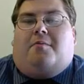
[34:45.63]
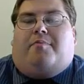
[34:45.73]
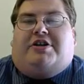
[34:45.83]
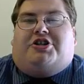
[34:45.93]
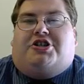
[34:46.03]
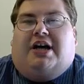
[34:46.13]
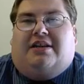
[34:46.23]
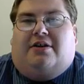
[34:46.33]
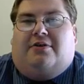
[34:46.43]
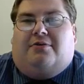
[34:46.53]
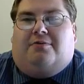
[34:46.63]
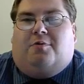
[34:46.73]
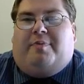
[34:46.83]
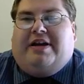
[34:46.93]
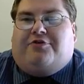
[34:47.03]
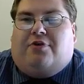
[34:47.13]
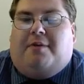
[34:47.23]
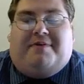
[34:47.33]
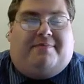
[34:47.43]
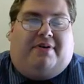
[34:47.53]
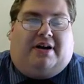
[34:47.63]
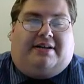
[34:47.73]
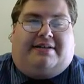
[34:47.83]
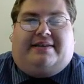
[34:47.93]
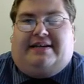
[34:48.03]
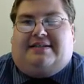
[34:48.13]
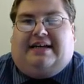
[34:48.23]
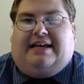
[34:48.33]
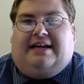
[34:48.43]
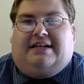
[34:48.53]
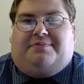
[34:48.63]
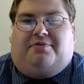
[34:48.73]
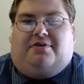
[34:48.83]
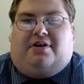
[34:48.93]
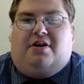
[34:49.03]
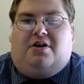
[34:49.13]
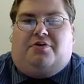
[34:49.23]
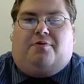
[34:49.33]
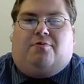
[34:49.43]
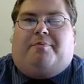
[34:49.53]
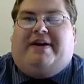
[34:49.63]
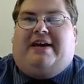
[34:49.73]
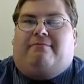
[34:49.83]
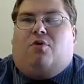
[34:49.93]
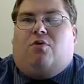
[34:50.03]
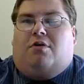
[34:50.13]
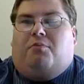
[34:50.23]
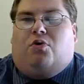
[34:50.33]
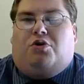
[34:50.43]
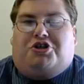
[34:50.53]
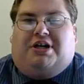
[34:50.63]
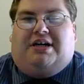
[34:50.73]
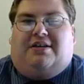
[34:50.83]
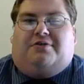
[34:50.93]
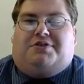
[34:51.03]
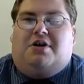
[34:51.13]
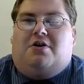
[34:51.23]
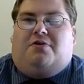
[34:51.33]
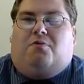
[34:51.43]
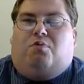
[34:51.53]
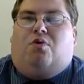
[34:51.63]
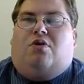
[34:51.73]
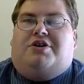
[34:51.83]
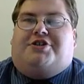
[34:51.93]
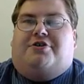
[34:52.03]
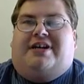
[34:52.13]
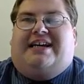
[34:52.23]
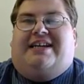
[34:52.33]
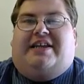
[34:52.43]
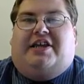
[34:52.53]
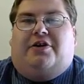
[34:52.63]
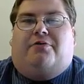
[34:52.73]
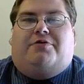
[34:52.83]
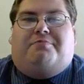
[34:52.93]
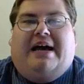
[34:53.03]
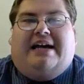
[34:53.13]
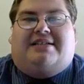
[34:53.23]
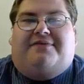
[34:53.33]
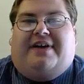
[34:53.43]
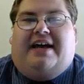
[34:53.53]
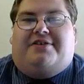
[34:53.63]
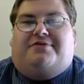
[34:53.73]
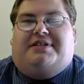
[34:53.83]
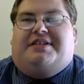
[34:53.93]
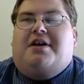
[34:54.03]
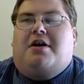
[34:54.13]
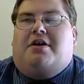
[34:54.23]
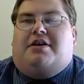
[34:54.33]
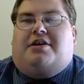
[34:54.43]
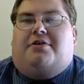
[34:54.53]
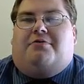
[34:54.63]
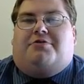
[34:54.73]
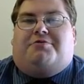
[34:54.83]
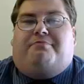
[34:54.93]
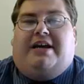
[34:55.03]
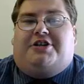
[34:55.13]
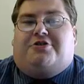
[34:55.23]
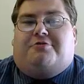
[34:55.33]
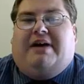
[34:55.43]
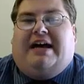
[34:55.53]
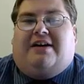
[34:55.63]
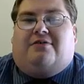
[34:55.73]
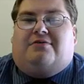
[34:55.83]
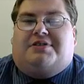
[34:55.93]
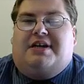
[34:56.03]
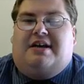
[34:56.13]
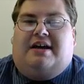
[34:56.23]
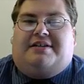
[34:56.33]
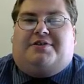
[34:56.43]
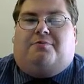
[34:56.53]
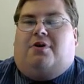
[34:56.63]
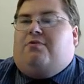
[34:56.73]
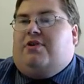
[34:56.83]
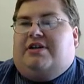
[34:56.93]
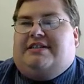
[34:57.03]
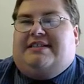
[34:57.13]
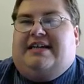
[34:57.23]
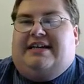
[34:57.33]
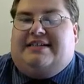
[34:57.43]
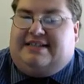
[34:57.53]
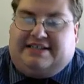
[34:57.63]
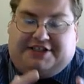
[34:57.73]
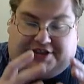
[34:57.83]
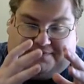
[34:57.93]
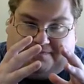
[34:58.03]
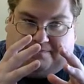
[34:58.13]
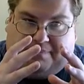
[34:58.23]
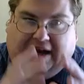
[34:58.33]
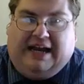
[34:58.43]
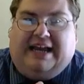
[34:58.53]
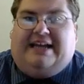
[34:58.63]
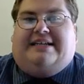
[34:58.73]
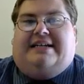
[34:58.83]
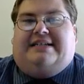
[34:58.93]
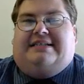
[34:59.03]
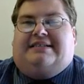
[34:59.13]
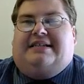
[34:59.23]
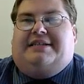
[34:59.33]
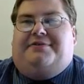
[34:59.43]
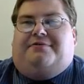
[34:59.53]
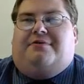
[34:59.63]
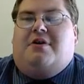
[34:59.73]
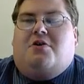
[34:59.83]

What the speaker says: But Shiloh will be a drop in the bucket to things like Gettysburg. There will be more and more Shilohs. The war is turning in huge, massive casualties. huge, major battles. And so what we're going to see is it just by 1862,